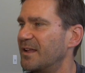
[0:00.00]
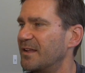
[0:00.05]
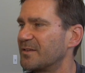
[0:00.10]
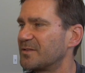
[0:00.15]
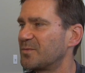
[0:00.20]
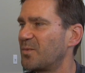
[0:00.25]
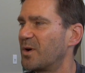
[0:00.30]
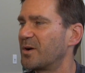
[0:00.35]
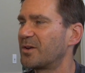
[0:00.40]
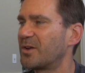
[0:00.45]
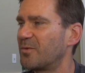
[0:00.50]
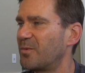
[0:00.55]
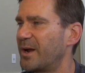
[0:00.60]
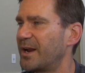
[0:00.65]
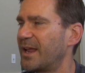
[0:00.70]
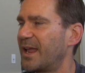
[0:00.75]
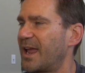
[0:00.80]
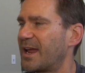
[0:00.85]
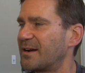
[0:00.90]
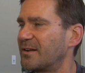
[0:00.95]
It's one good way
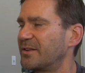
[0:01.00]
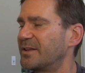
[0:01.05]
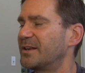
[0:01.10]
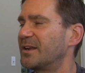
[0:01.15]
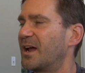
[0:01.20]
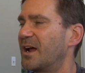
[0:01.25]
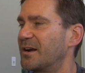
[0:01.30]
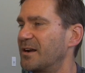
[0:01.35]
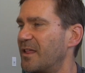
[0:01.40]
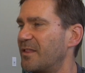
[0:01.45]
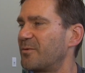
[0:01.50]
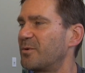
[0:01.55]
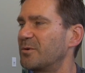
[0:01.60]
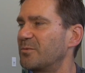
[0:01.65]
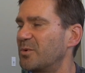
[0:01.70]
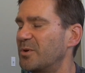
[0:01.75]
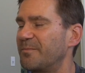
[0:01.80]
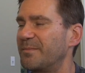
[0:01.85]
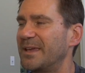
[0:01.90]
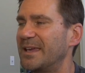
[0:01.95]
to handle it. Another one
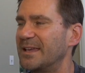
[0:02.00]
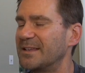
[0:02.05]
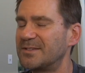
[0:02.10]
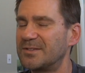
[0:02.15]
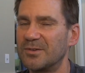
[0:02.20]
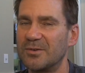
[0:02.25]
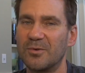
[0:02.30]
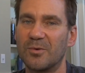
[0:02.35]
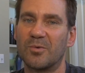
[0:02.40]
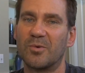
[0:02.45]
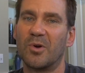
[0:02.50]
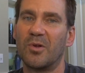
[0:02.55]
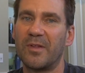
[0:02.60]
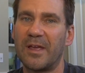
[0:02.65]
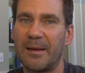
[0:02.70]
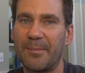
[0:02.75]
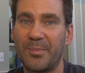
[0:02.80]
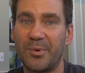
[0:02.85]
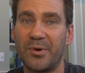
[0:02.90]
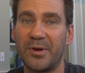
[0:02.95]
would be to roll
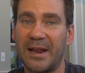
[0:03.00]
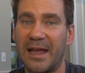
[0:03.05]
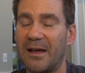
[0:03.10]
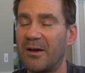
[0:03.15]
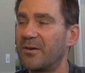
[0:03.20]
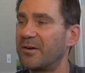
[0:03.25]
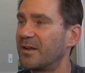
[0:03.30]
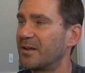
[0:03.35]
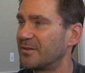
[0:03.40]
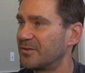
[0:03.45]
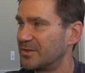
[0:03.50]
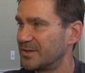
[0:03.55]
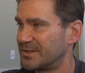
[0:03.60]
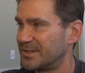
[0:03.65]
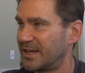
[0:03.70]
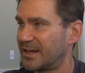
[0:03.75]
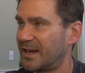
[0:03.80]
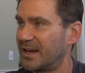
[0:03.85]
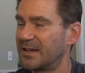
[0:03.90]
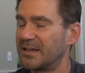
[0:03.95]
that put out, just
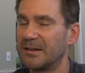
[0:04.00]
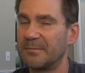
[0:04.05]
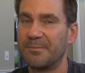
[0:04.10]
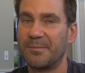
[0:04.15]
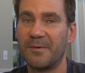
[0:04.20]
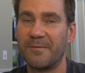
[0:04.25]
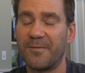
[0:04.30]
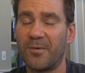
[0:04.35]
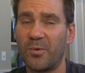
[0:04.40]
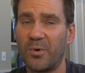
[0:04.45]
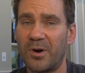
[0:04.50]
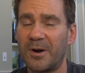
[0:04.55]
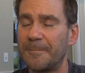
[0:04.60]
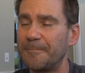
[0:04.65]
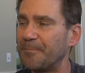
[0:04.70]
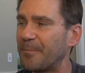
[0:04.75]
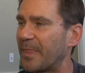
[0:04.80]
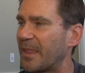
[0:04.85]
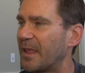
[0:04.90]
like I did before,